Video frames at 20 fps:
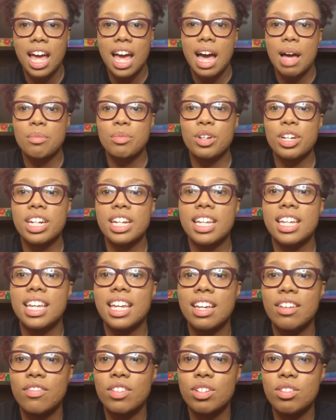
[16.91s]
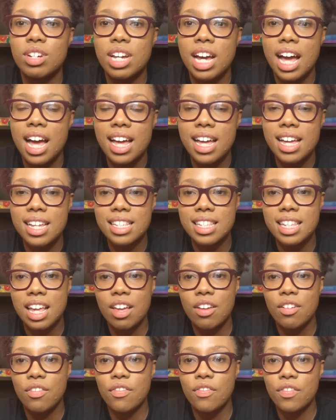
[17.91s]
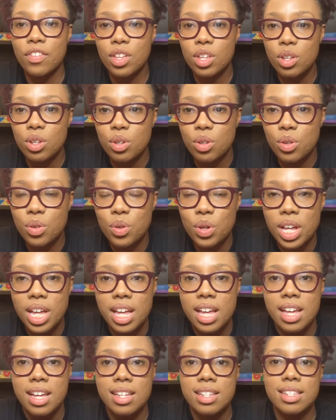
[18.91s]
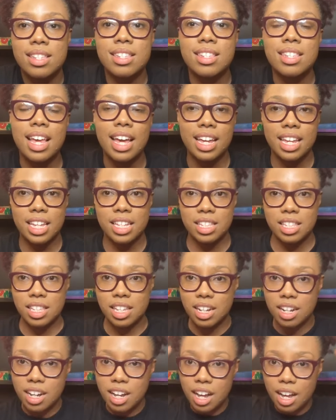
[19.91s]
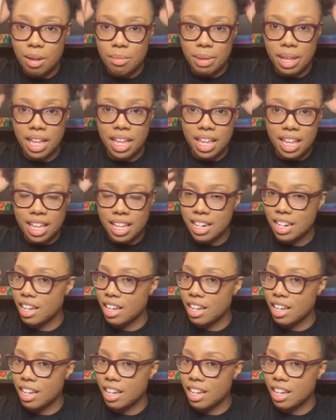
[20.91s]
I'm going to give you guys a few seconds to come in.